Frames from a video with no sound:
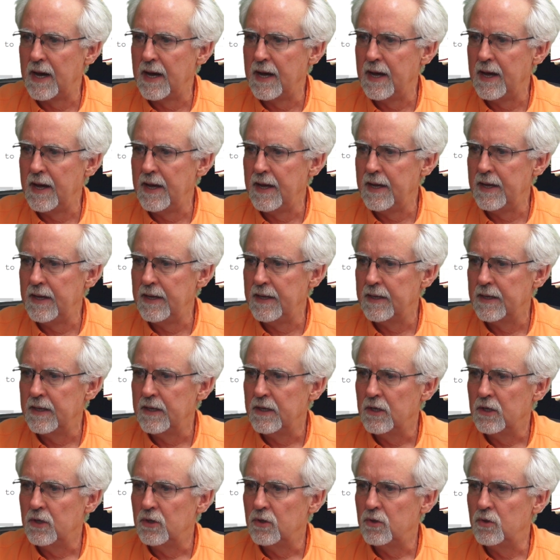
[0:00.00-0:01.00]
I
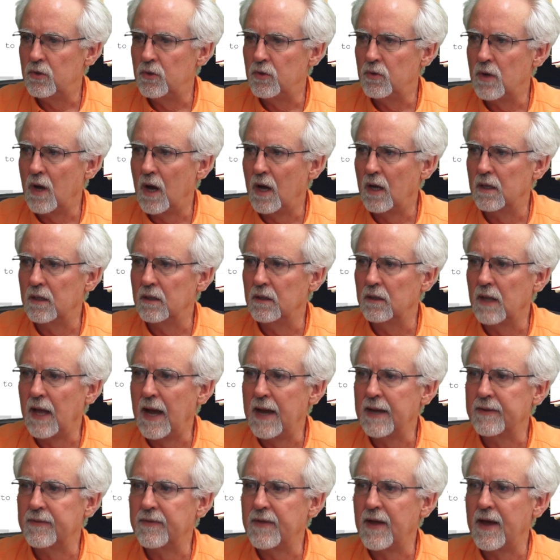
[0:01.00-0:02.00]
do not
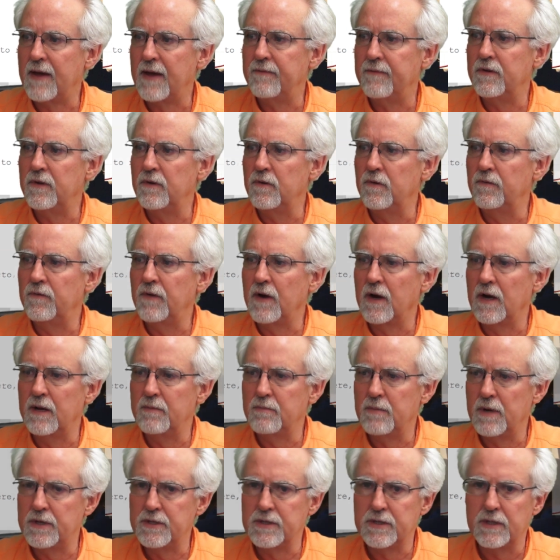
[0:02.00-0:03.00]
like that view very
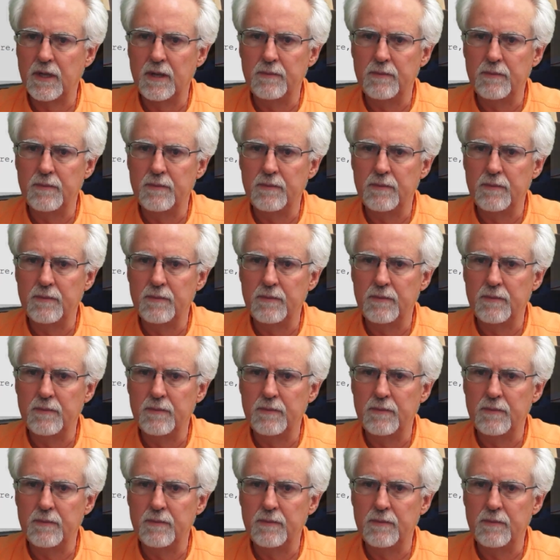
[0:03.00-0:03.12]
much.